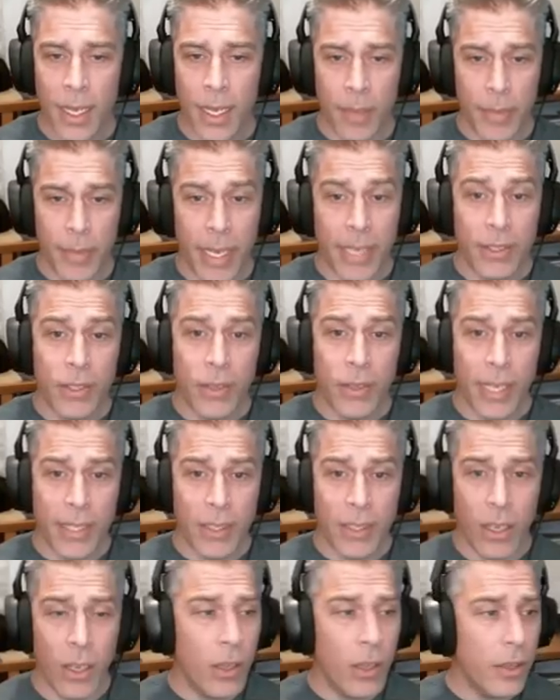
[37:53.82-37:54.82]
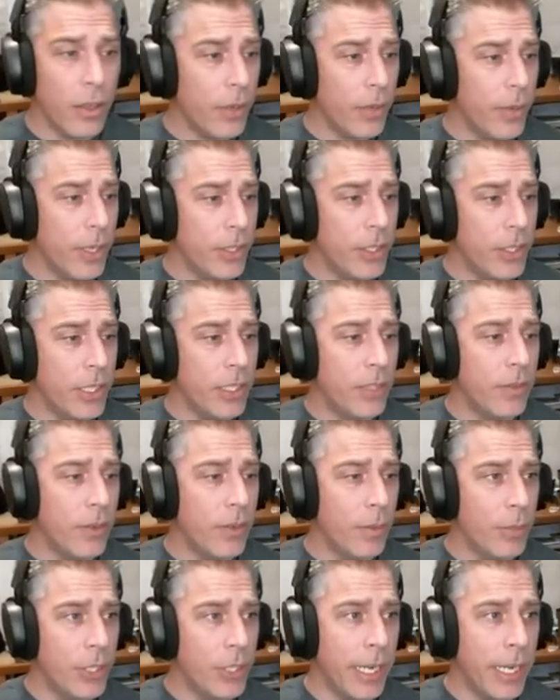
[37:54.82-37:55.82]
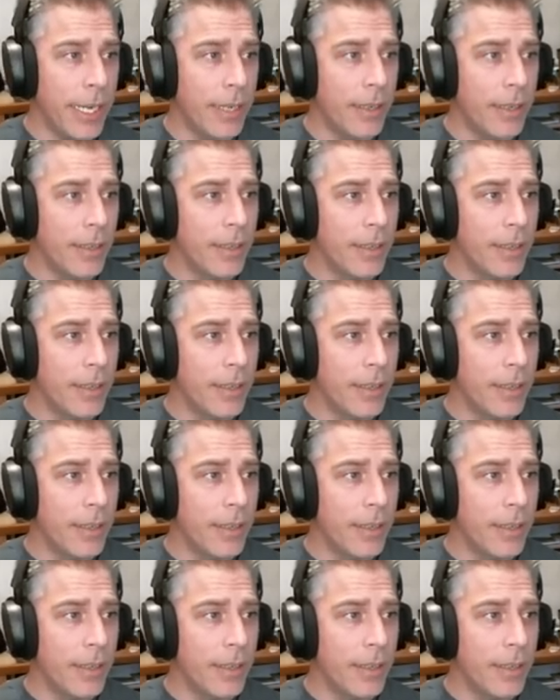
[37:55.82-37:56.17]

Yeah, so that's all the questions from chat.